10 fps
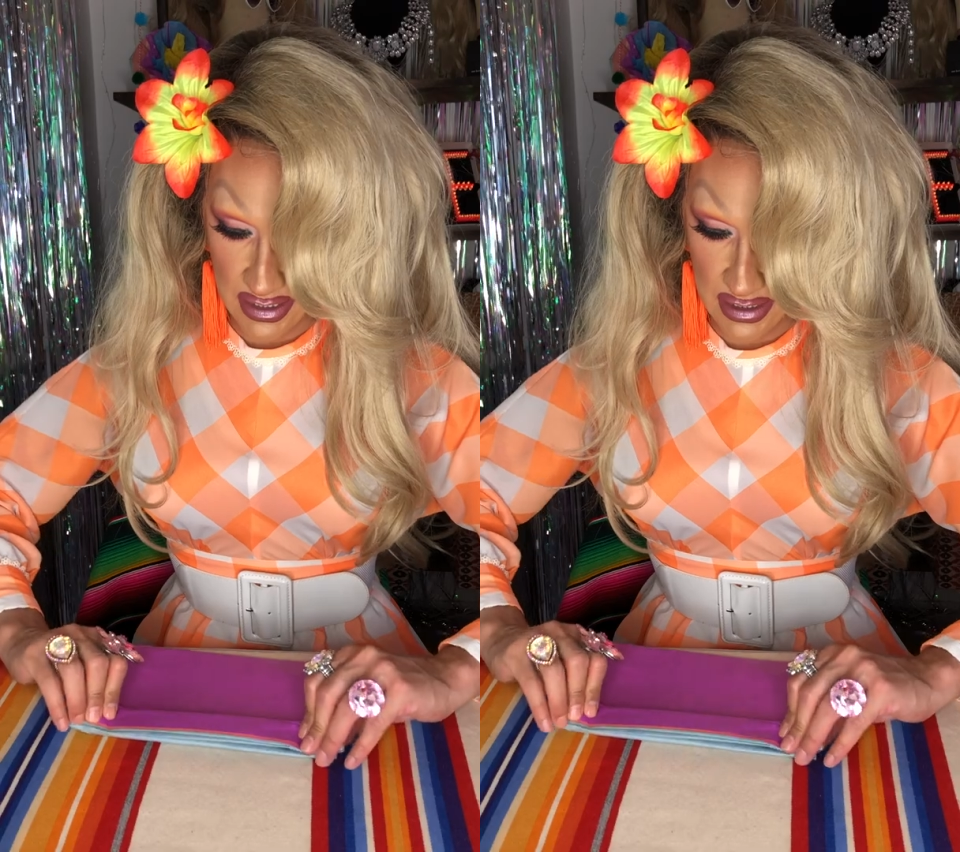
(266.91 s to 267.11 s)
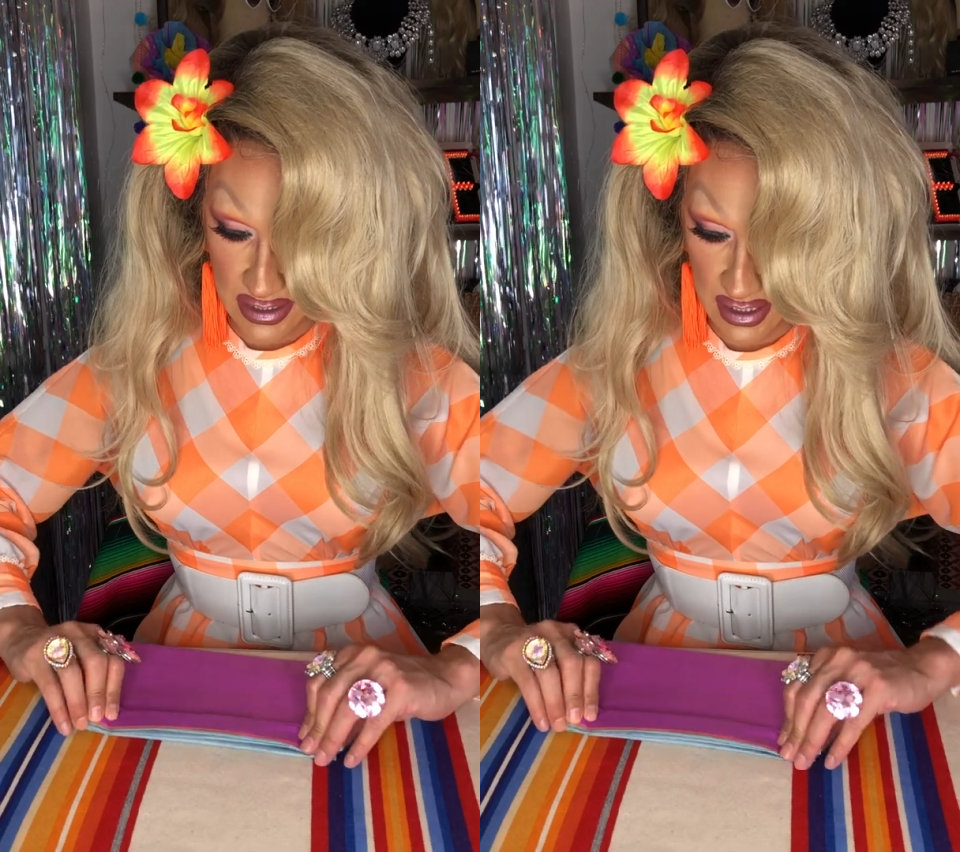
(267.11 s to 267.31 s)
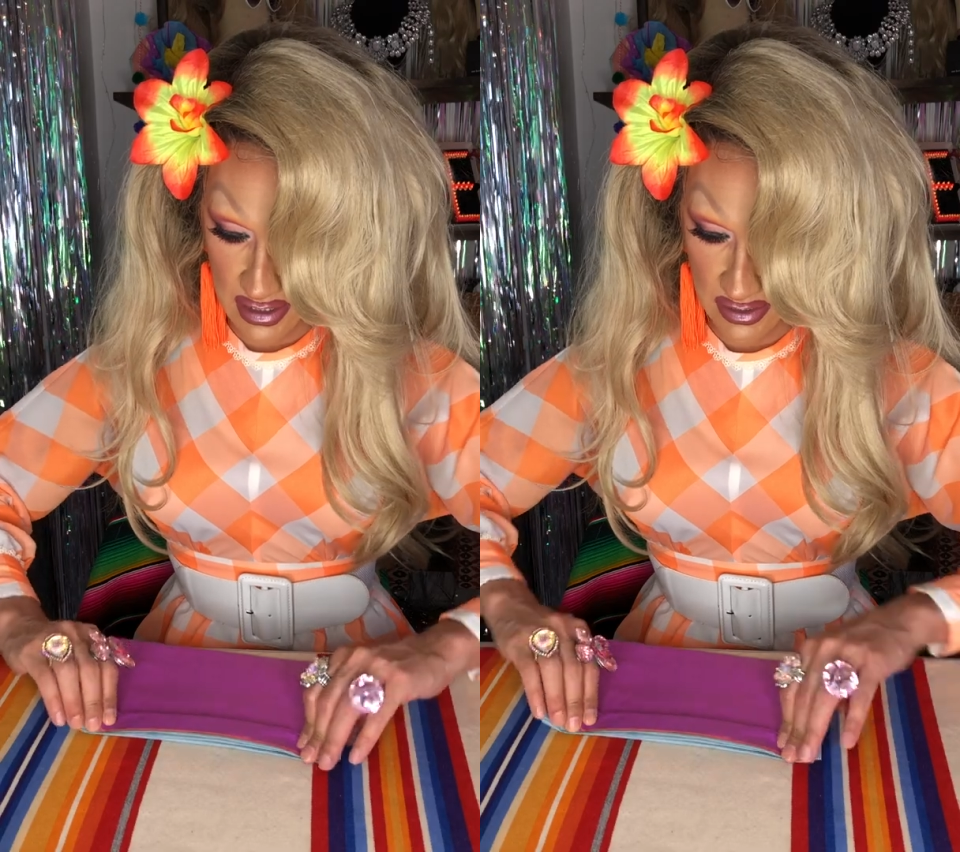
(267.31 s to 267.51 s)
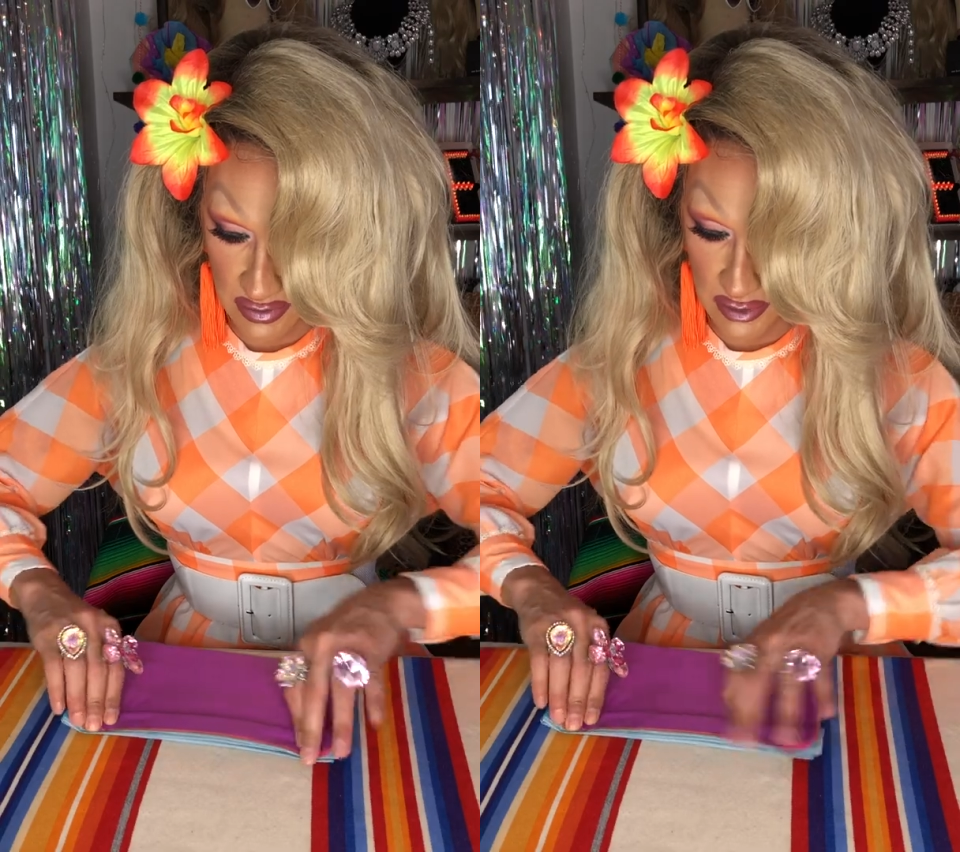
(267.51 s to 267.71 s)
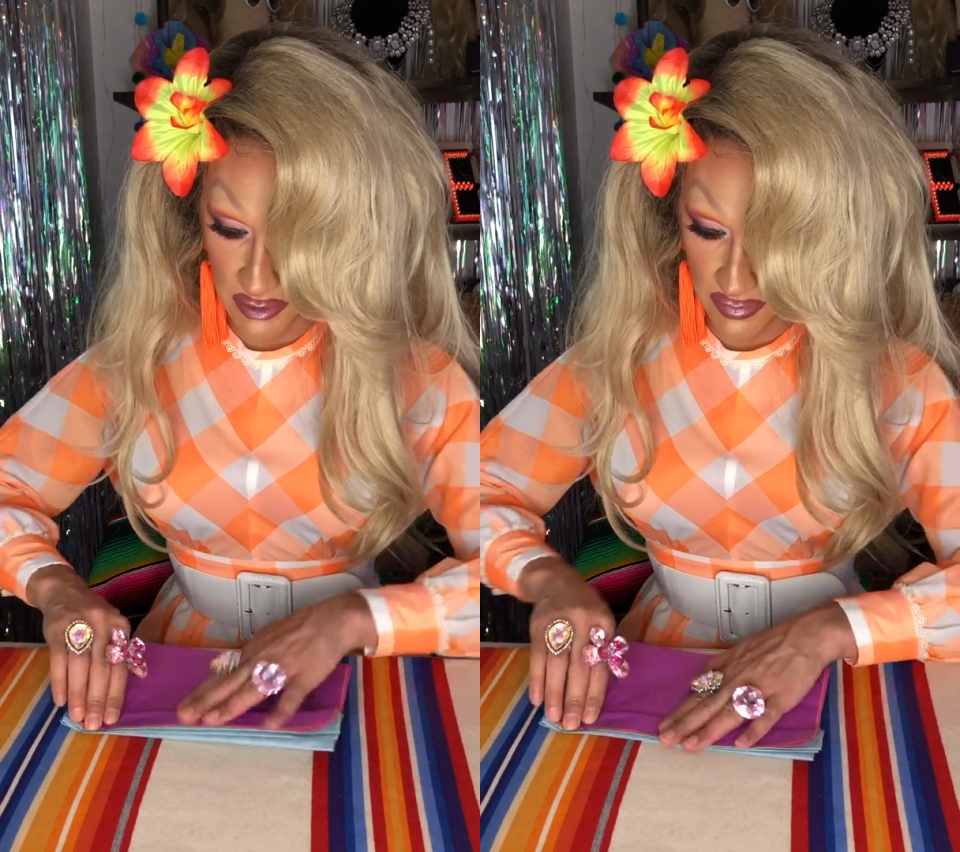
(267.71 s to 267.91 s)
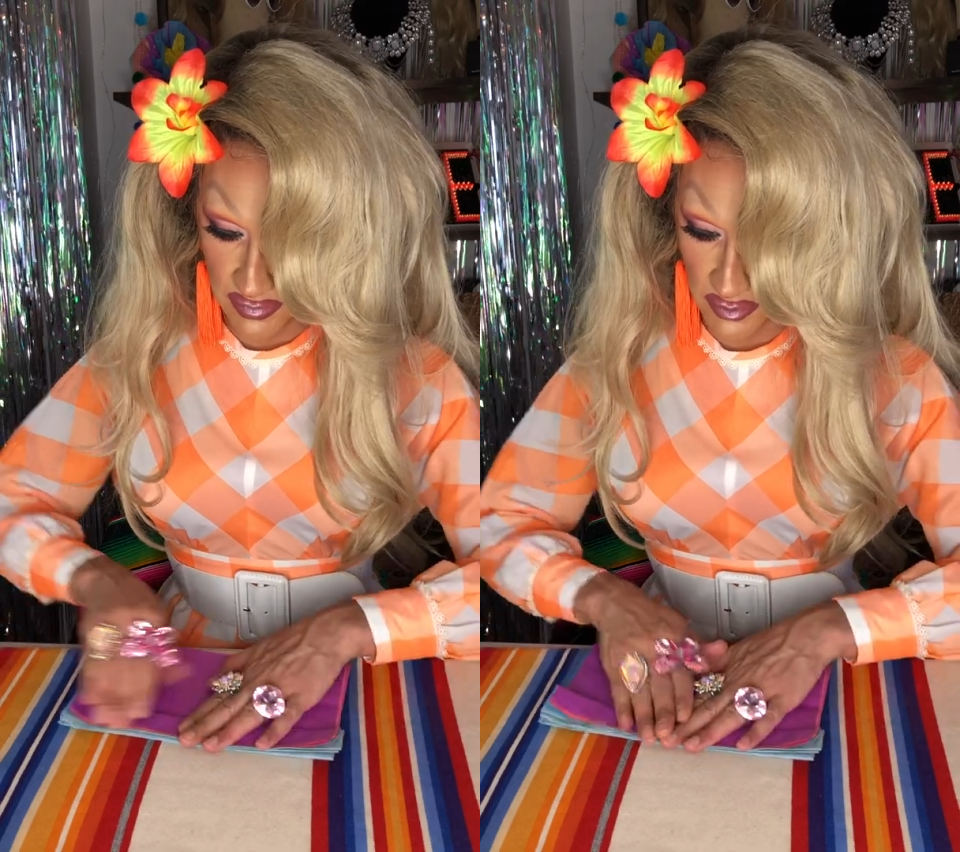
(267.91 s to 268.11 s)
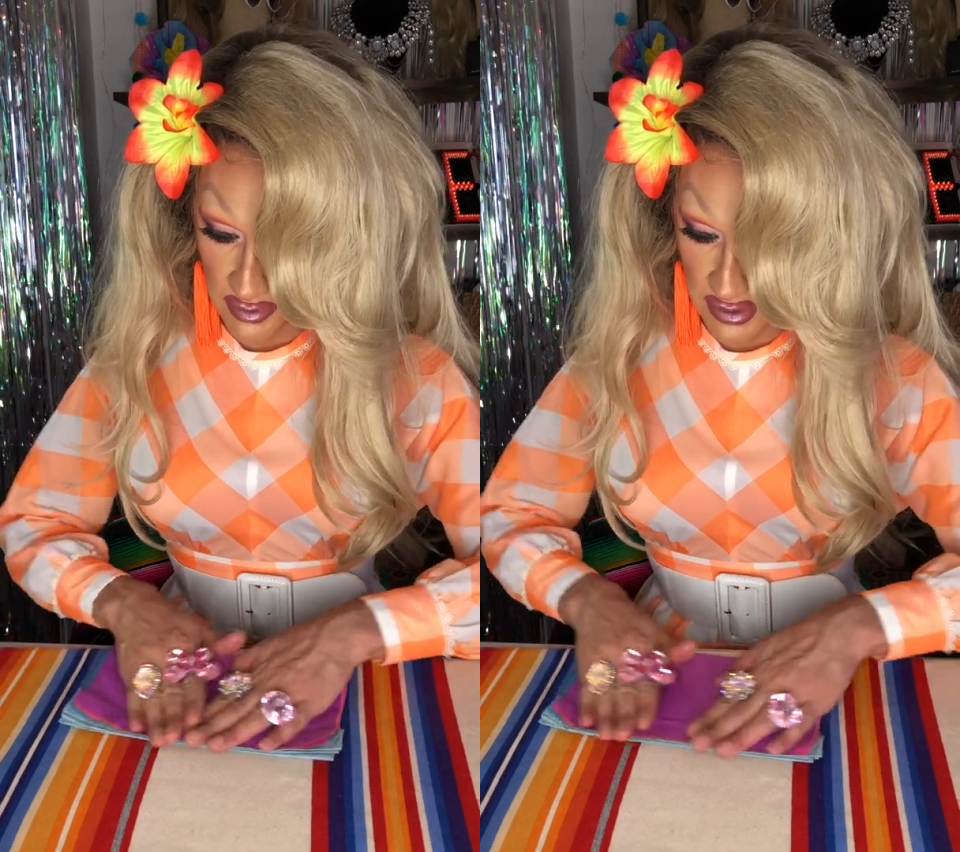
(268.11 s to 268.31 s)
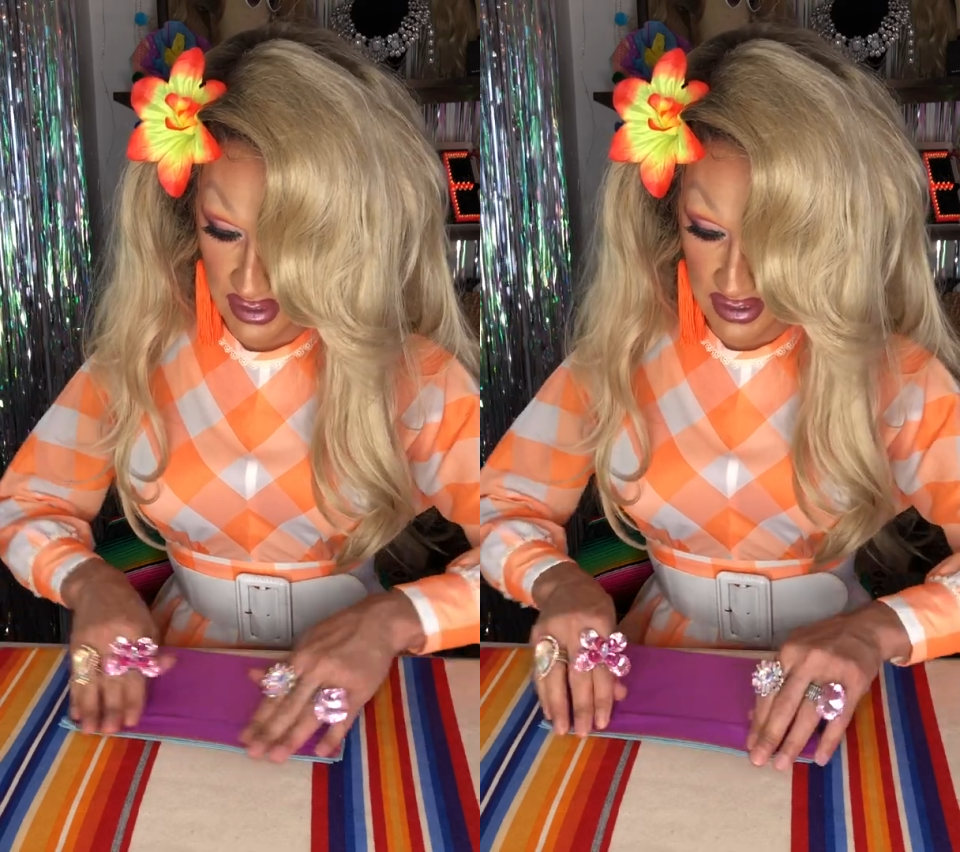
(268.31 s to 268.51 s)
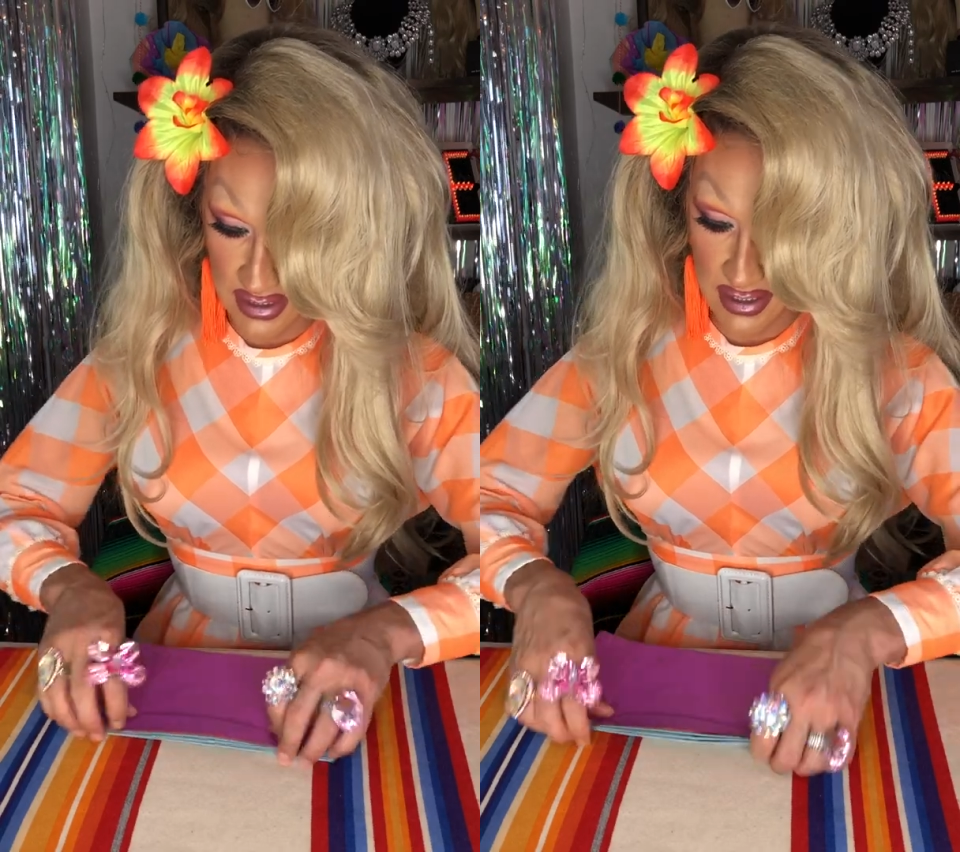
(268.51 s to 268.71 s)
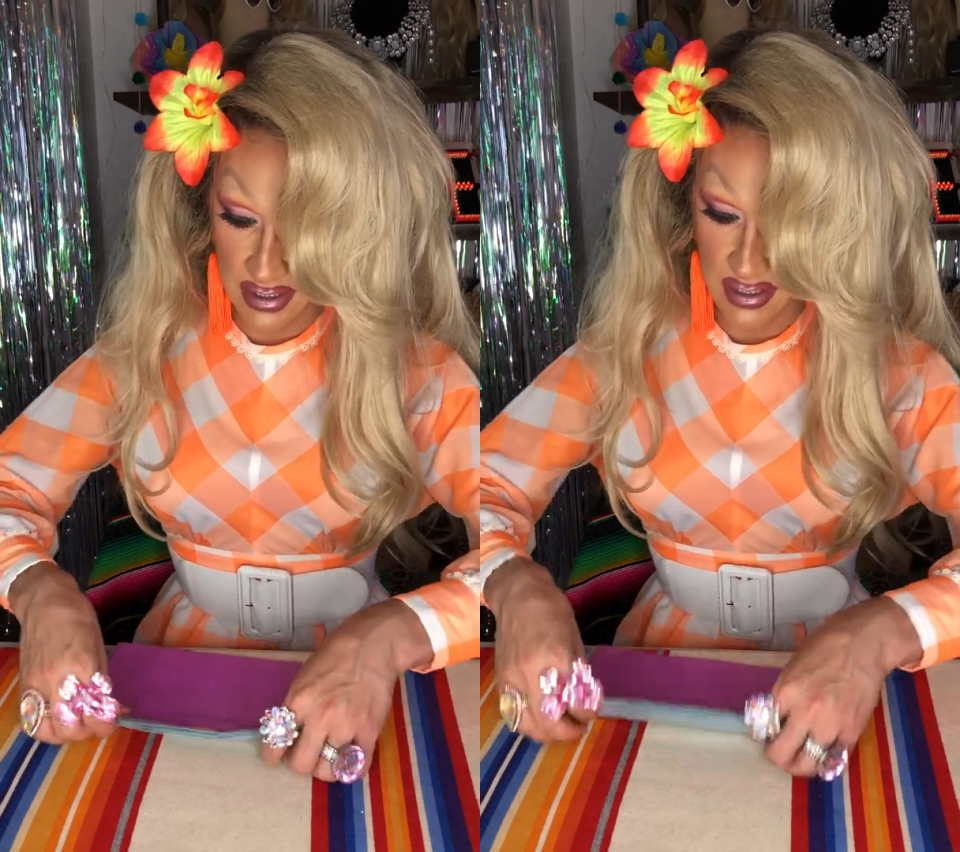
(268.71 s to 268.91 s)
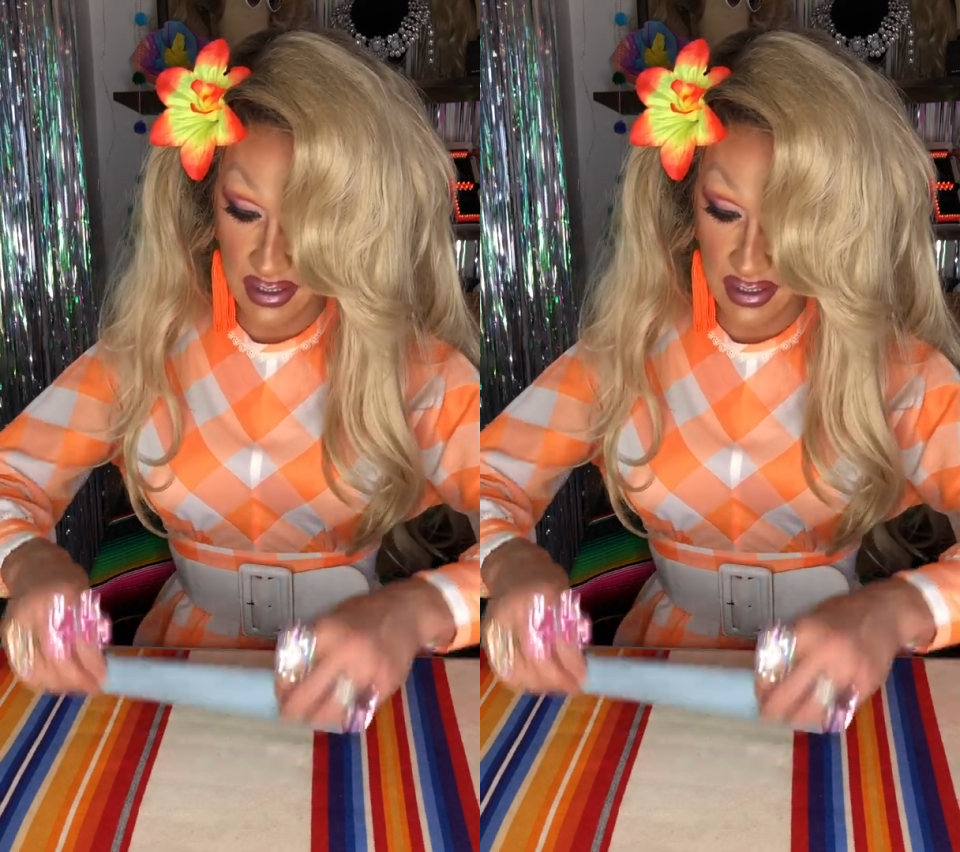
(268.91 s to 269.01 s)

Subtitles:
until you've folded it